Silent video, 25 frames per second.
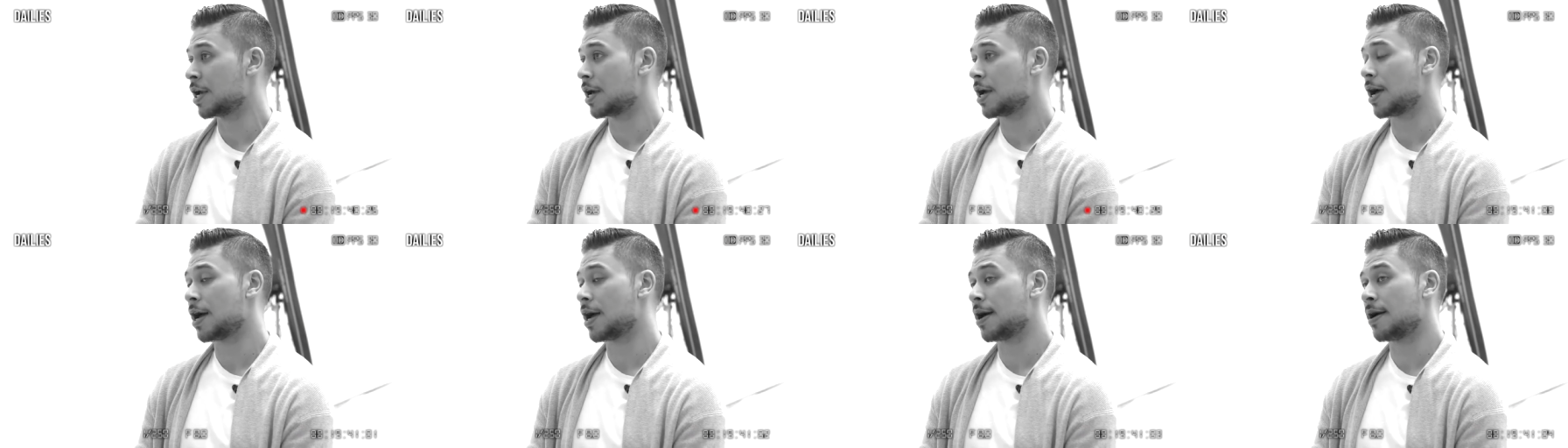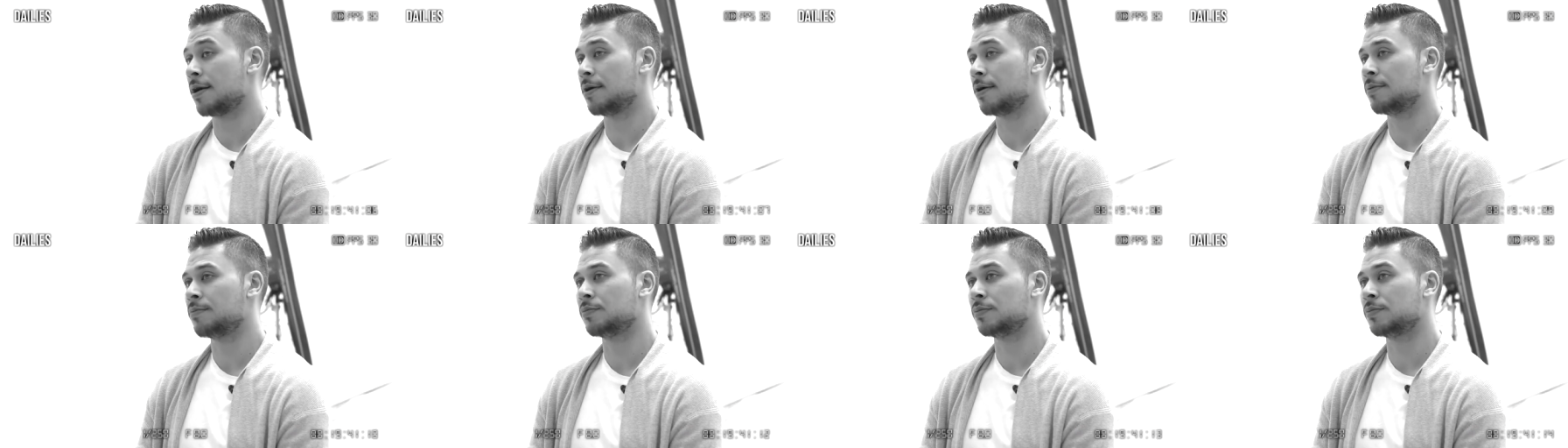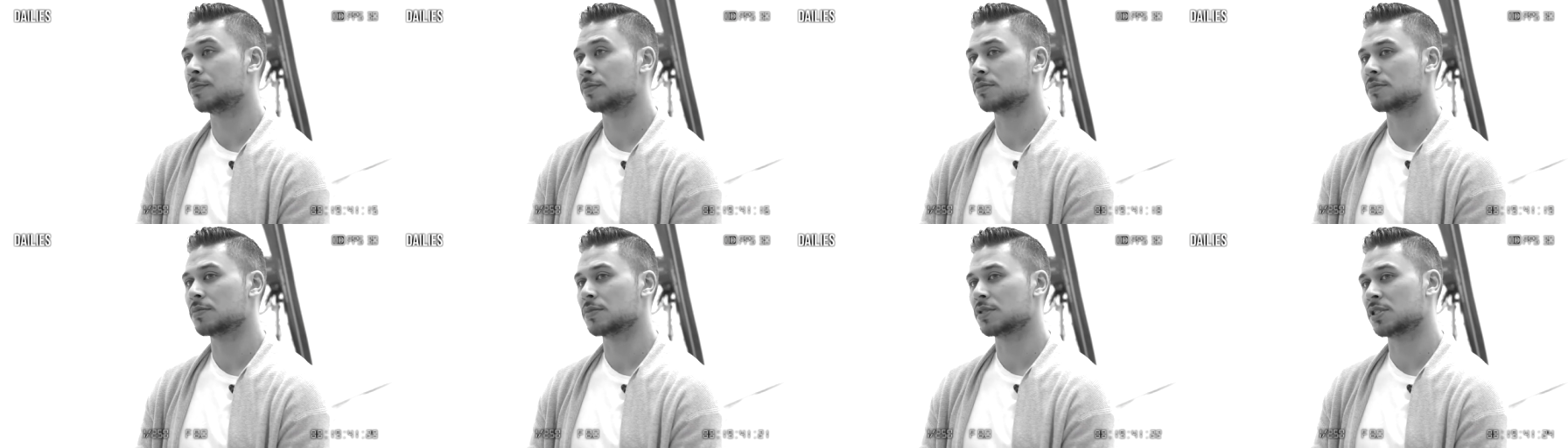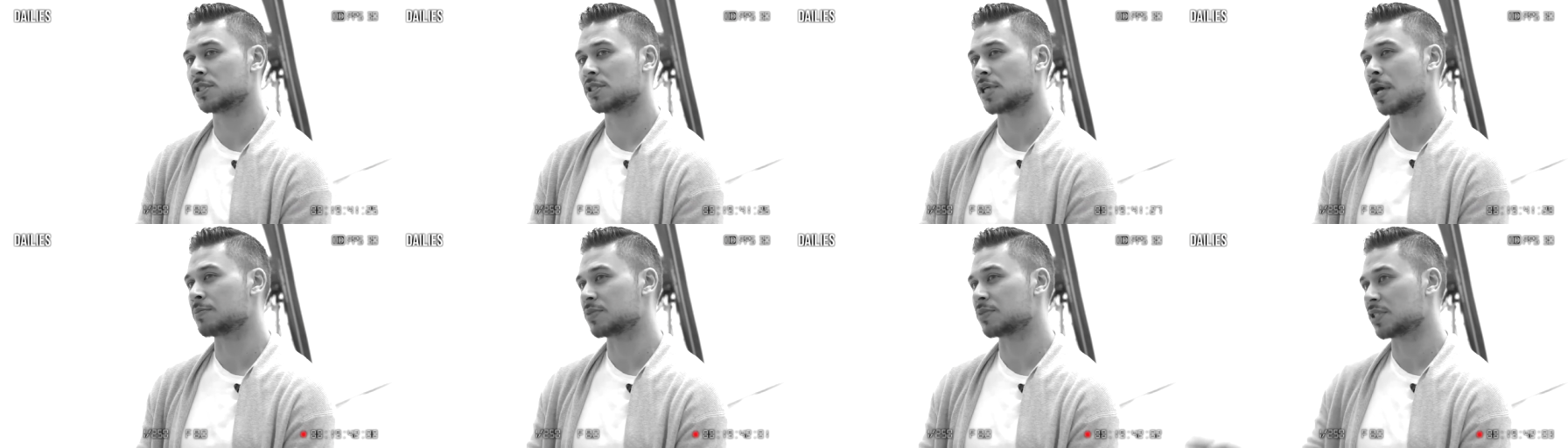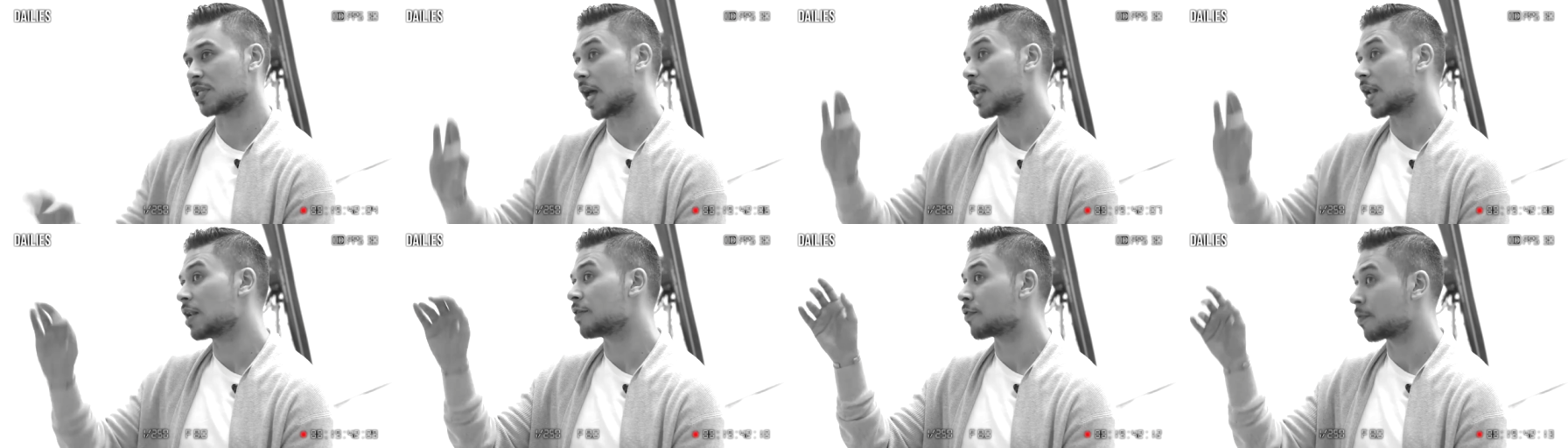um, some
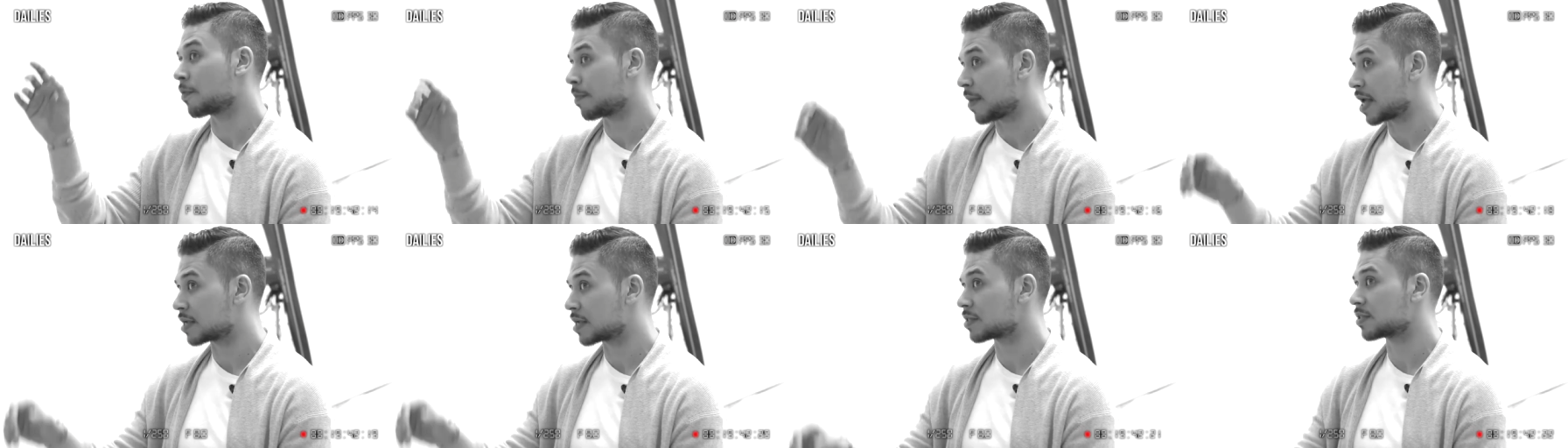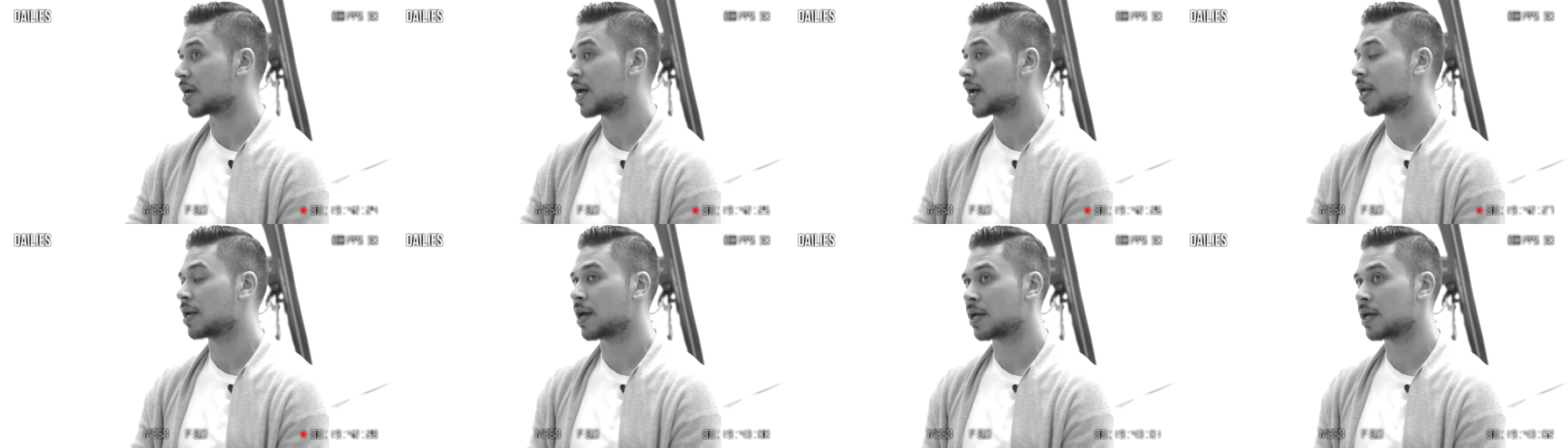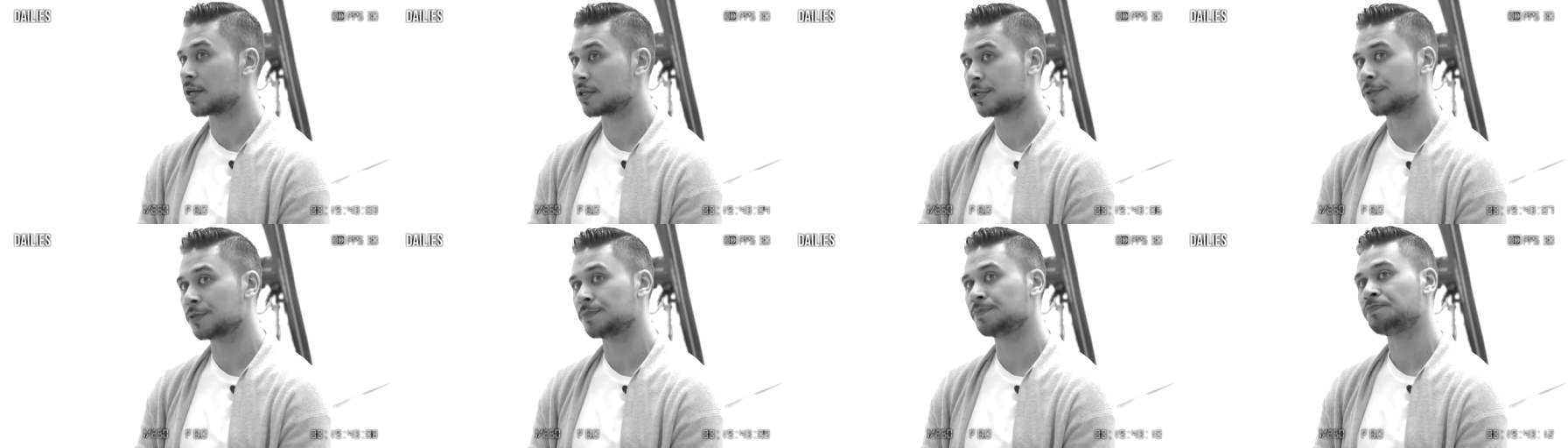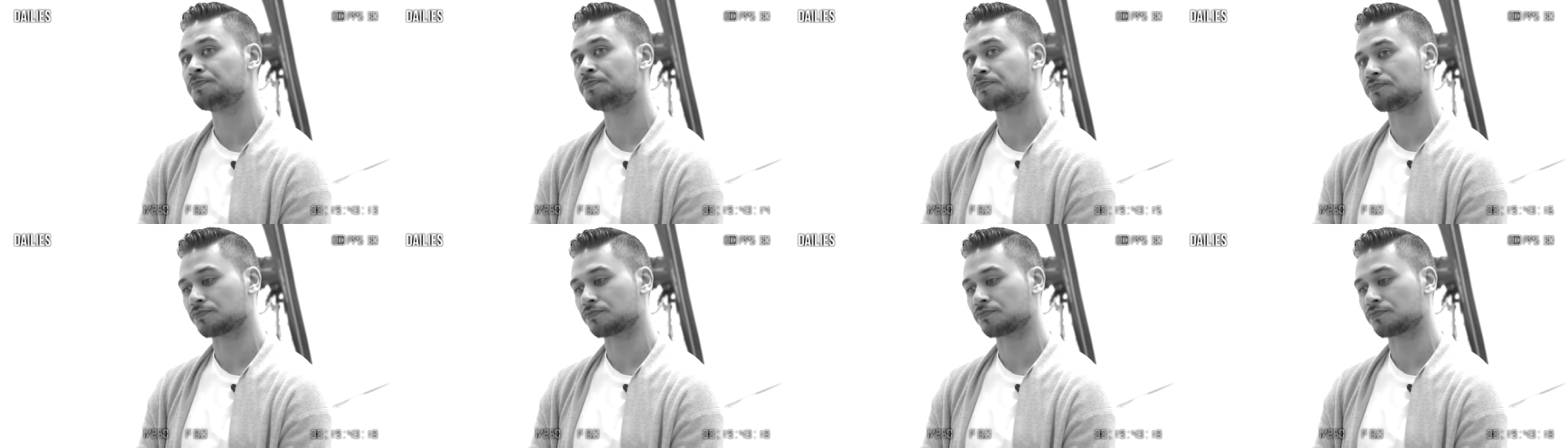slightly from outside London.